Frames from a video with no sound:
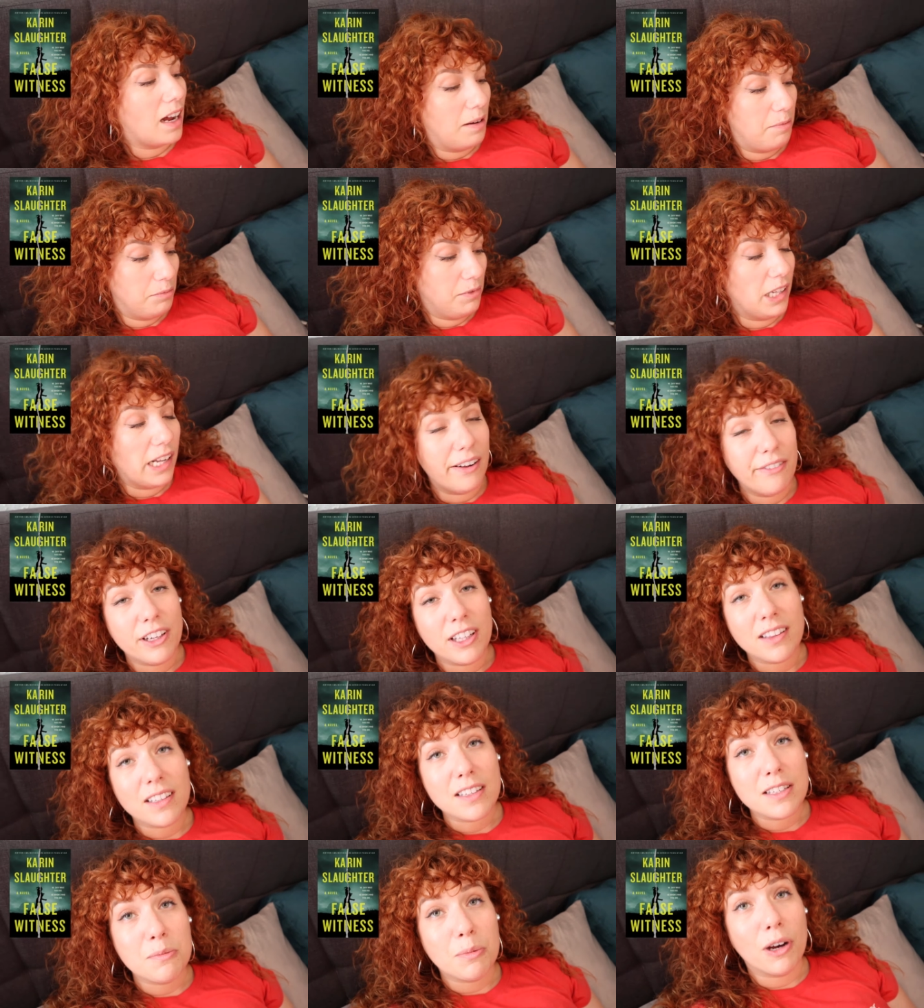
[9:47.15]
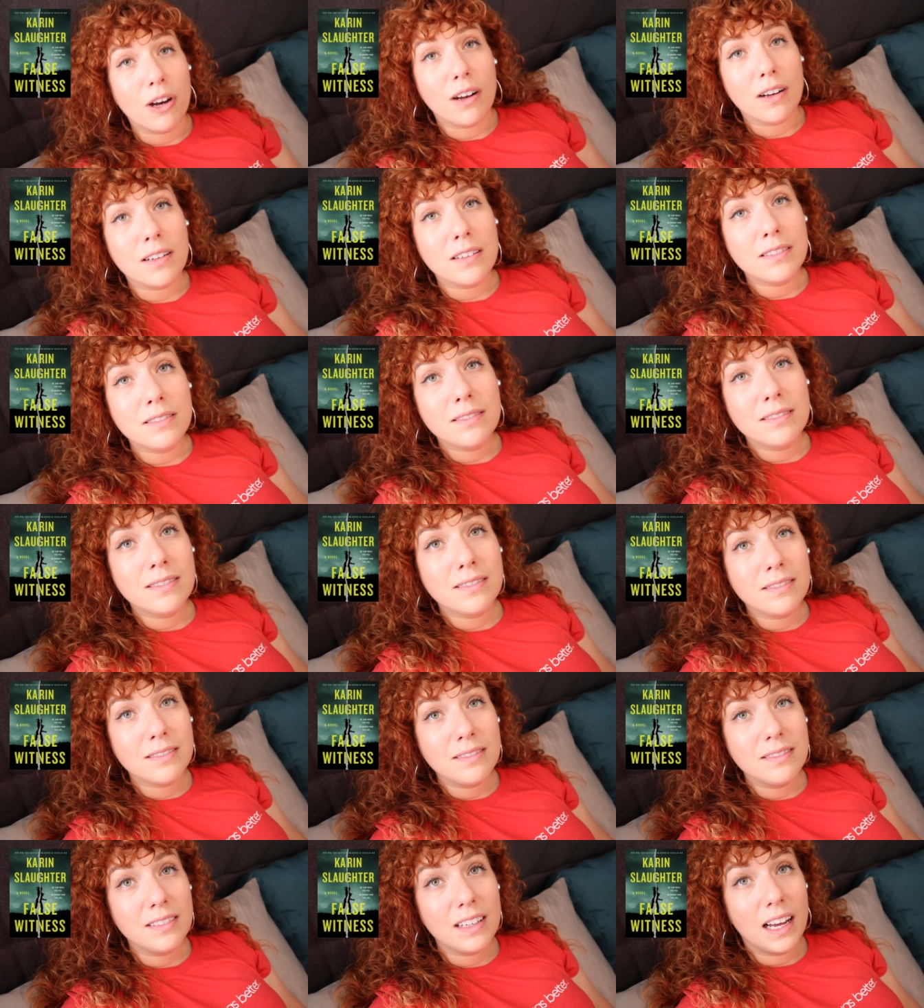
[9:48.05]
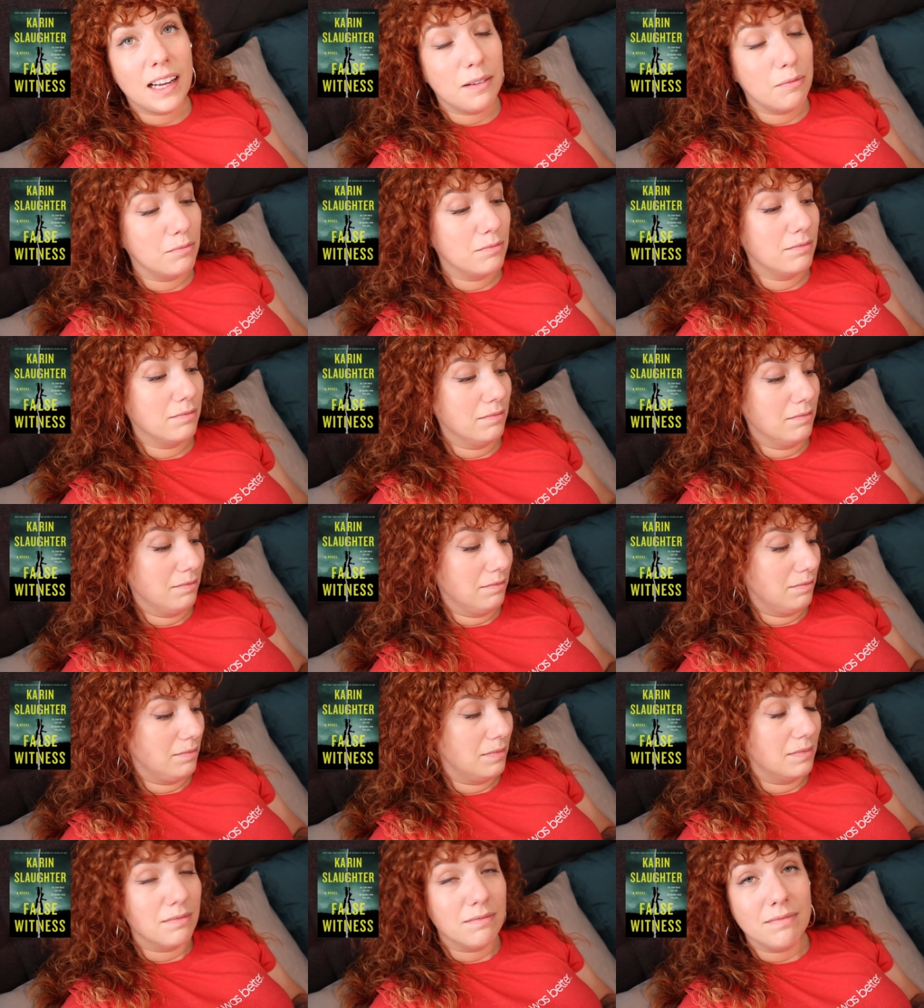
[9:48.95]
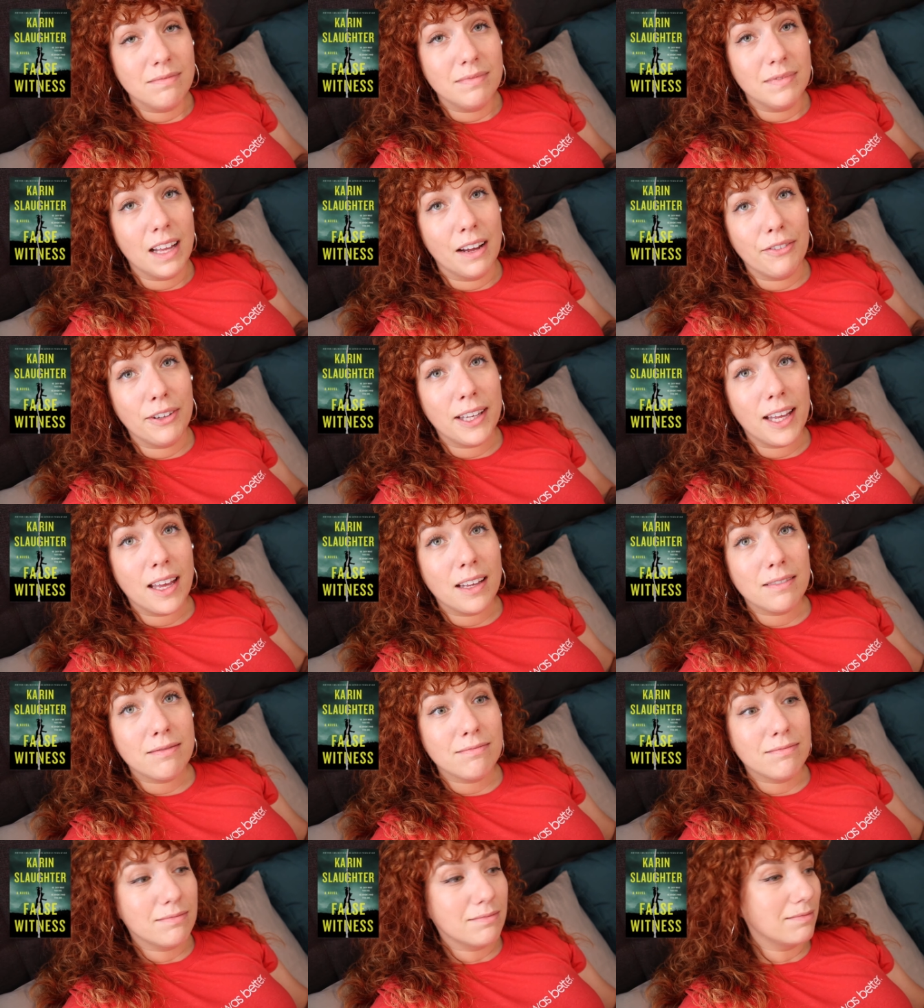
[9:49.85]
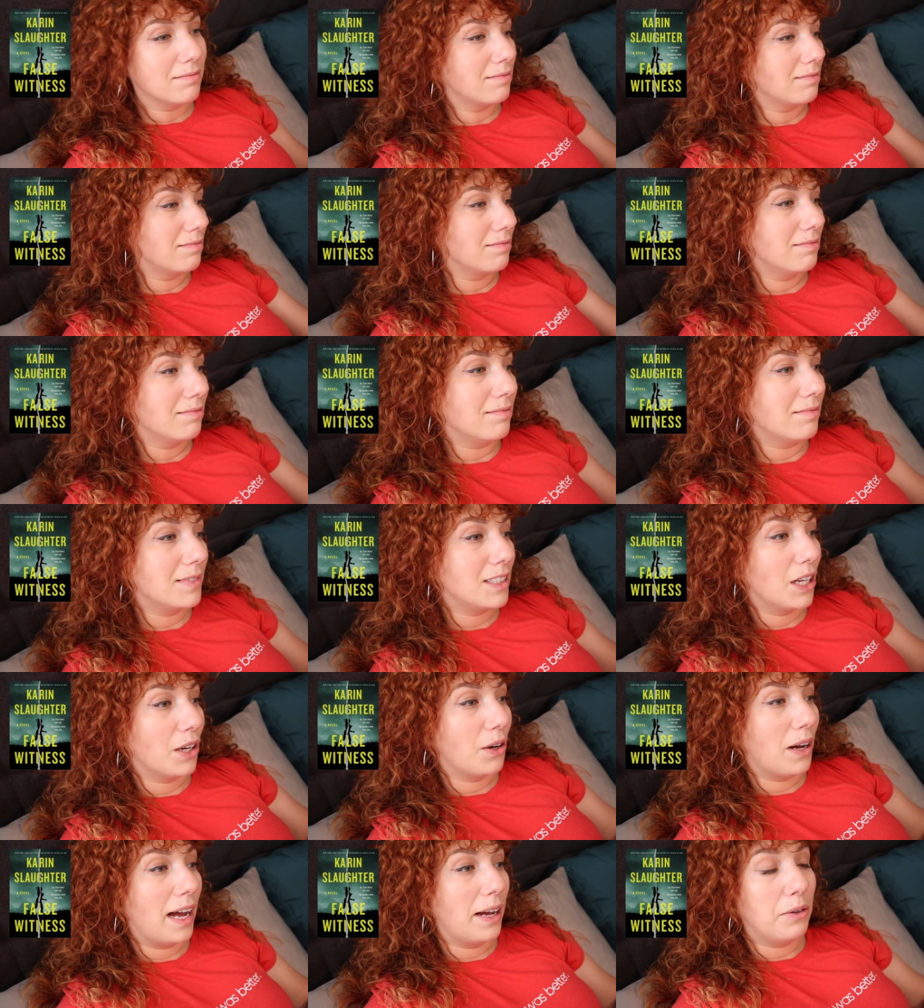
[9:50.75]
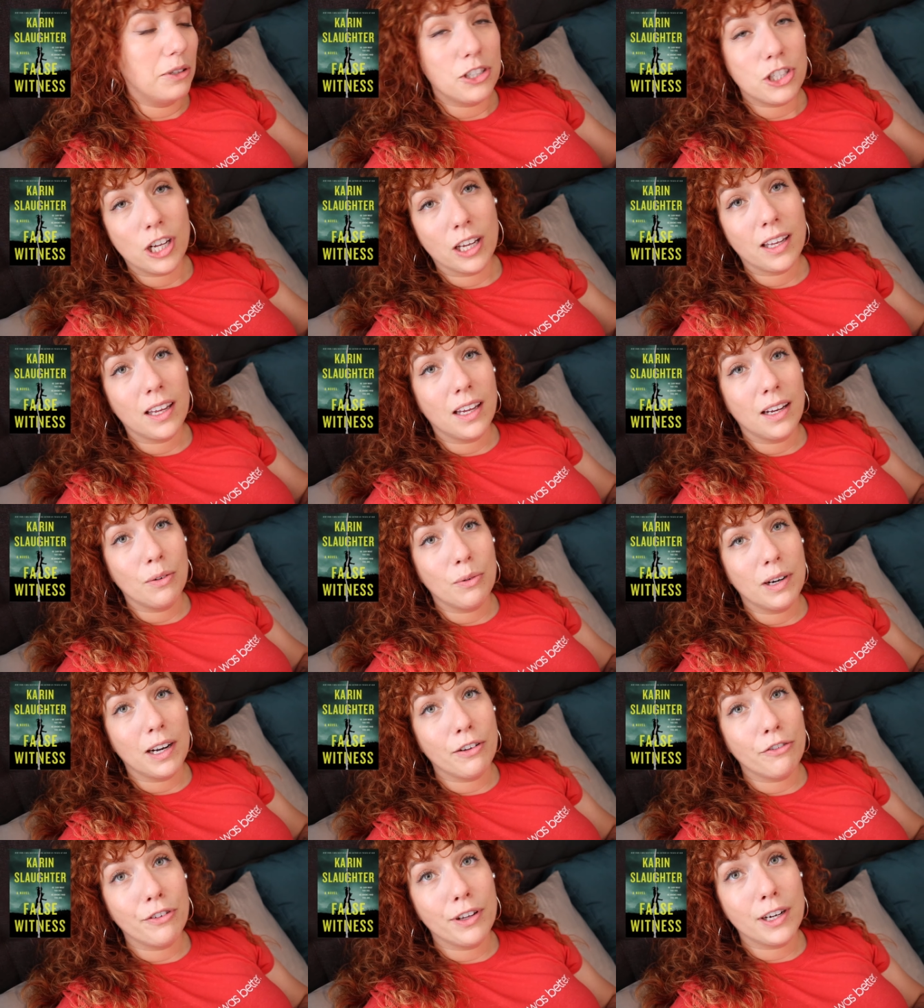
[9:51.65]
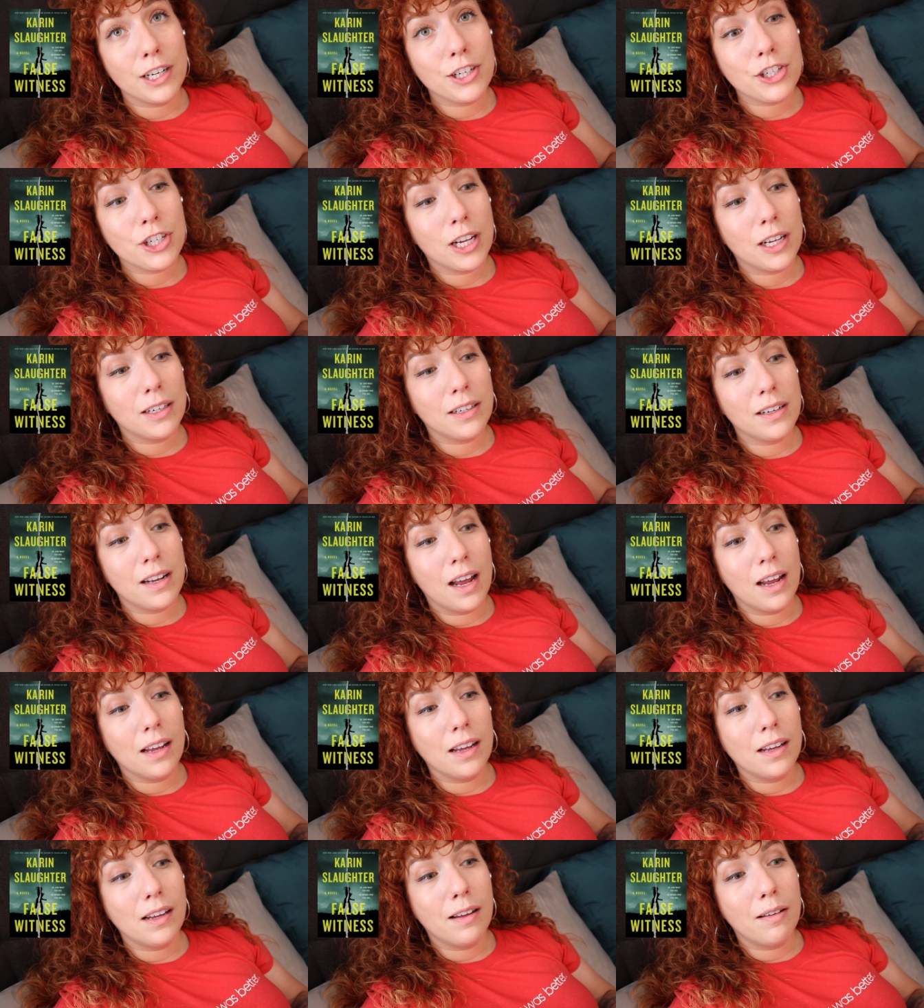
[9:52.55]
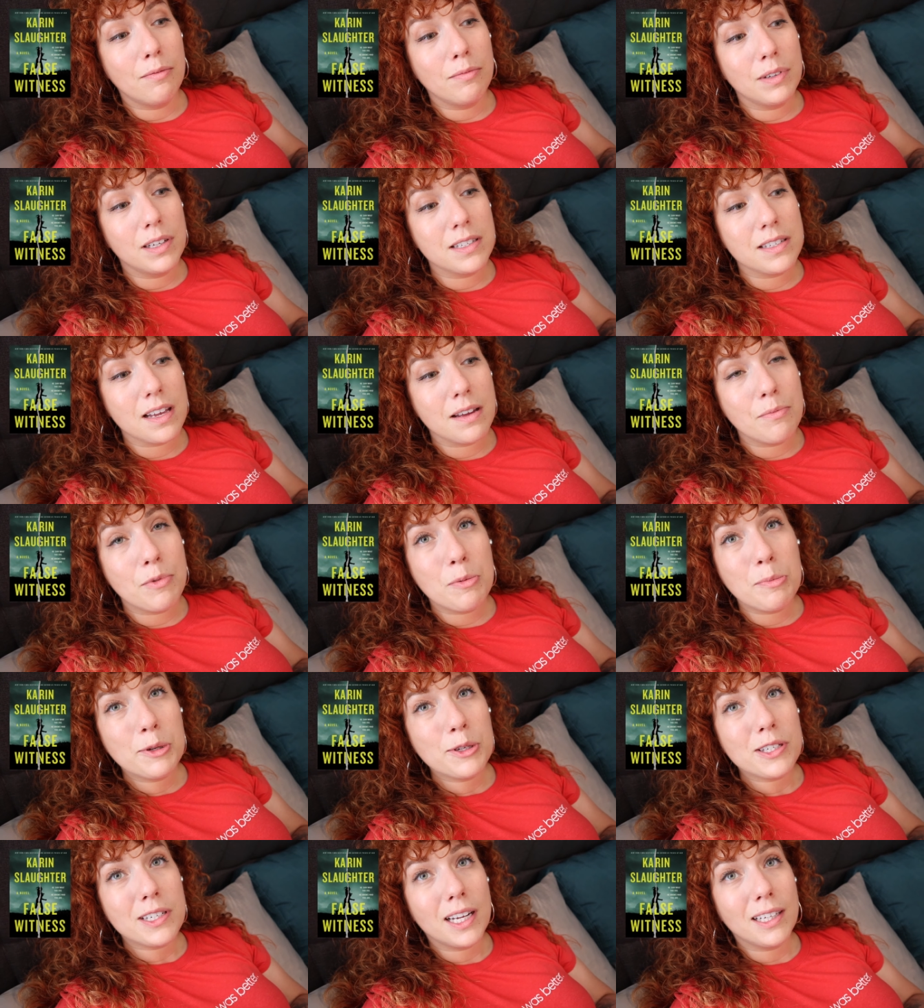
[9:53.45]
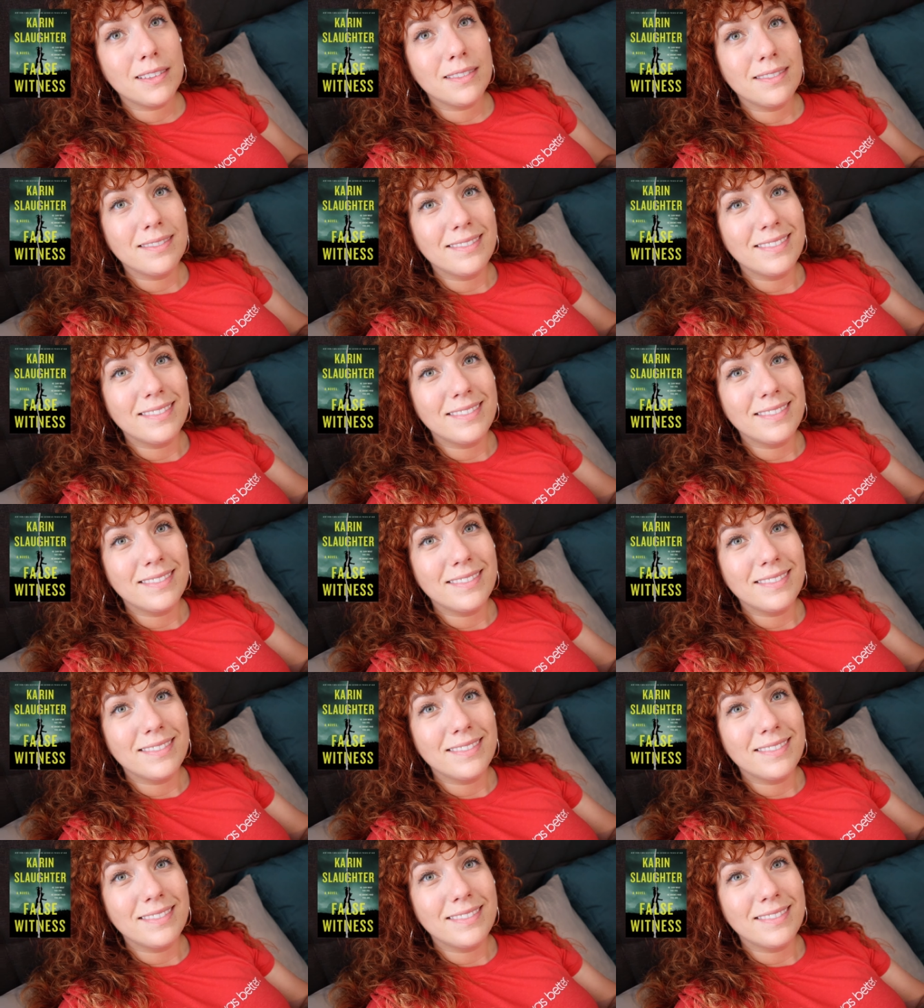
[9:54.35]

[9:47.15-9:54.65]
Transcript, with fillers: I'm loving this book. I'm loving it. So I will check in when I finish it, because um, I'm almost done.